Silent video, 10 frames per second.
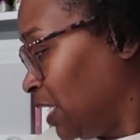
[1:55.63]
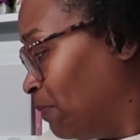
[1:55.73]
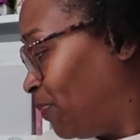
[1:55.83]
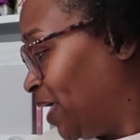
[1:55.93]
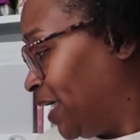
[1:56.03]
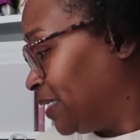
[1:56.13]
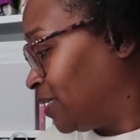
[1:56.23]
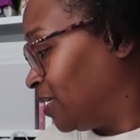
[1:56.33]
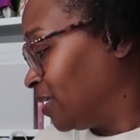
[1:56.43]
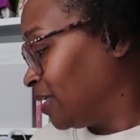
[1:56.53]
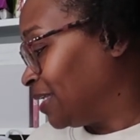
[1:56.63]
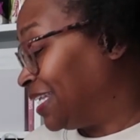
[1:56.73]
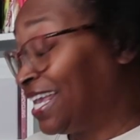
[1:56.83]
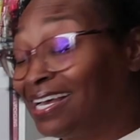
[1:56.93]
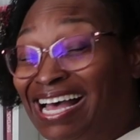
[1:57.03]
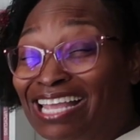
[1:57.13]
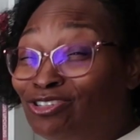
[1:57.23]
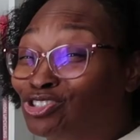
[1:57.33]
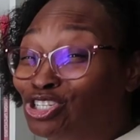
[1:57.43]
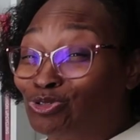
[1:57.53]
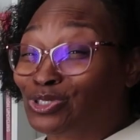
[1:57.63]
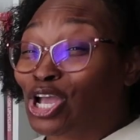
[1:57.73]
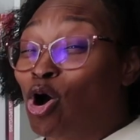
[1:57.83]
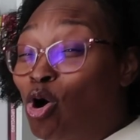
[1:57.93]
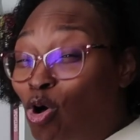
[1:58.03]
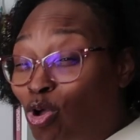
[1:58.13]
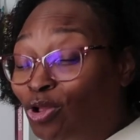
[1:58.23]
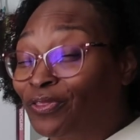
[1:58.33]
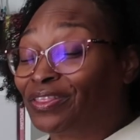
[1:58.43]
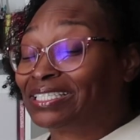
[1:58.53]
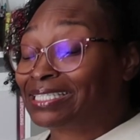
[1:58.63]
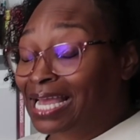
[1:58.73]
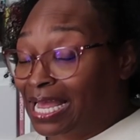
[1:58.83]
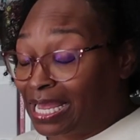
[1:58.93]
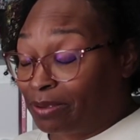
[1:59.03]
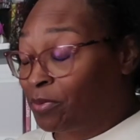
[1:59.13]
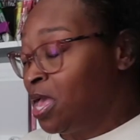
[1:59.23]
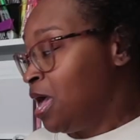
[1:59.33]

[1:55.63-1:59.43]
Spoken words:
But yeah, I used to use it all the time.